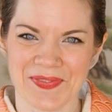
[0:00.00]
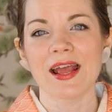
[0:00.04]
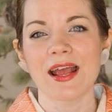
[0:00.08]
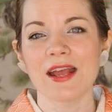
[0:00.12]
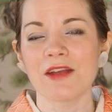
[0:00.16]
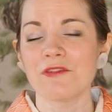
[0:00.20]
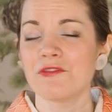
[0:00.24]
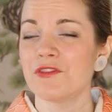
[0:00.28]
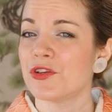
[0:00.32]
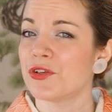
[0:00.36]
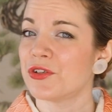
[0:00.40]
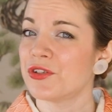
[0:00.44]

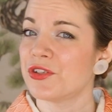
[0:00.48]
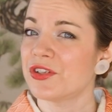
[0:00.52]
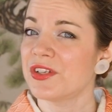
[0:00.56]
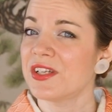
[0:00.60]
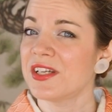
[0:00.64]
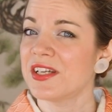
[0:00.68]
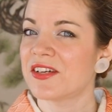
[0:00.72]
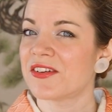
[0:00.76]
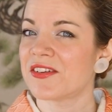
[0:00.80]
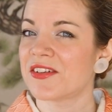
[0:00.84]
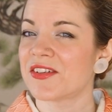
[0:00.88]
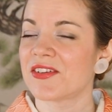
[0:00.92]
If you're new
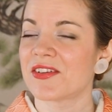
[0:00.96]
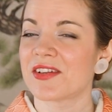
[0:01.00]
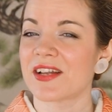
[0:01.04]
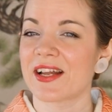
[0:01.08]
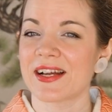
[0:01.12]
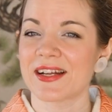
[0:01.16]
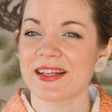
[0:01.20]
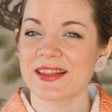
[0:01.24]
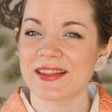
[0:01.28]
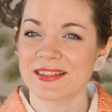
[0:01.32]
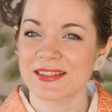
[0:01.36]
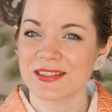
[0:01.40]
here and you
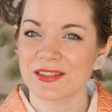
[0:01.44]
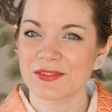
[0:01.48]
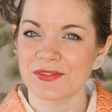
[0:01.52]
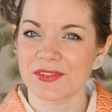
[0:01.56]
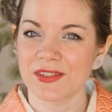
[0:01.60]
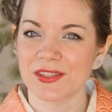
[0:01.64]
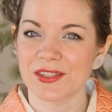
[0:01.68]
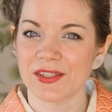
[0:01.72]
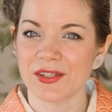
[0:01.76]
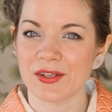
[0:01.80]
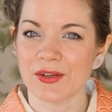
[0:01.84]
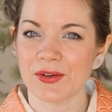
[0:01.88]
like this
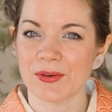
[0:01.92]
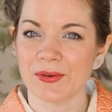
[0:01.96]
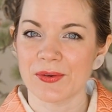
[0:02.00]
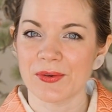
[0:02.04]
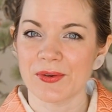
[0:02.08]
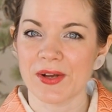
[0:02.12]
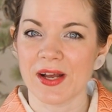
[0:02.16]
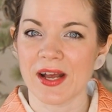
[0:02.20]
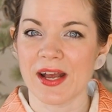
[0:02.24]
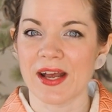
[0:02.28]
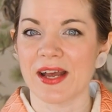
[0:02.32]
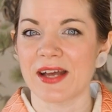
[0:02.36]
video
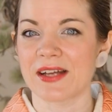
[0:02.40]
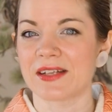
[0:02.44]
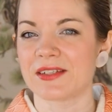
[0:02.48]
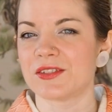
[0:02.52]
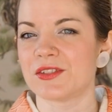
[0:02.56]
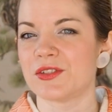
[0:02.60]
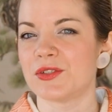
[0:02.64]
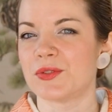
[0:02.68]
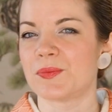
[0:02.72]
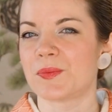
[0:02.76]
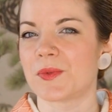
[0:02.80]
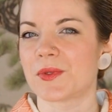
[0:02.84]
and
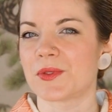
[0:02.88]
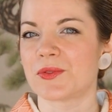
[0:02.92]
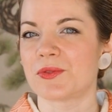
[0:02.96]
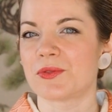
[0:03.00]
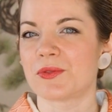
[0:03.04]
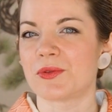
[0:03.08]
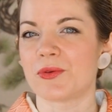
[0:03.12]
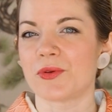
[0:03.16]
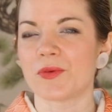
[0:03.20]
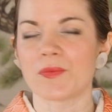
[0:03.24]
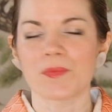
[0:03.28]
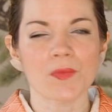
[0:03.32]
you want to
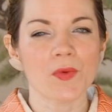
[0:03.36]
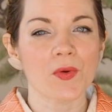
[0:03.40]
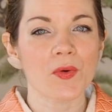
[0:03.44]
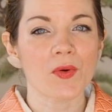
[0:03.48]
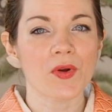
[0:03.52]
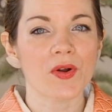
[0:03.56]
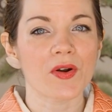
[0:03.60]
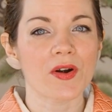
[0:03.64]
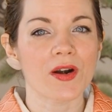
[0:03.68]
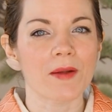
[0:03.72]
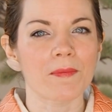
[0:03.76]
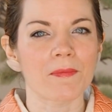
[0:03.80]
learn
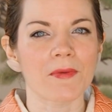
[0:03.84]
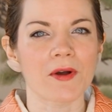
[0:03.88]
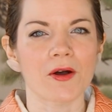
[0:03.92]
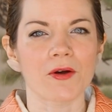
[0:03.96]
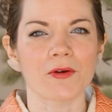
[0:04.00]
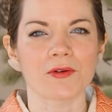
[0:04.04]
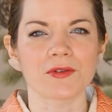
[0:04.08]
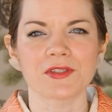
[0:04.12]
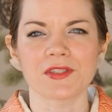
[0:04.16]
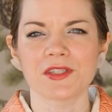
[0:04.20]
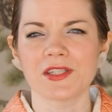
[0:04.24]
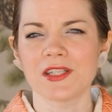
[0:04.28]
more
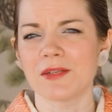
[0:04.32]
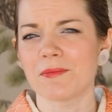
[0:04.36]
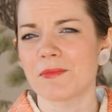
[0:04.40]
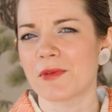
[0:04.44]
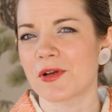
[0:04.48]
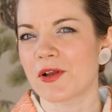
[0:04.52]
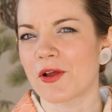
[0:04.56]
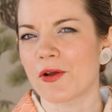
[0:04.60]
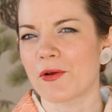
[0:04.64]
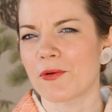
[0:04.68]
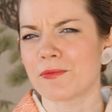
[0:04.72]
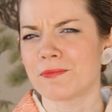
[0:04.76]
about
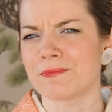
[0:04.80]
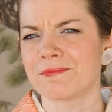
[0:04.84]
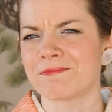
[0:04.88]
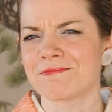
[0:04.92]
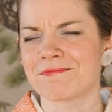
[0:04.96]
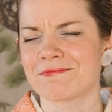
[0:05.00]
kimono,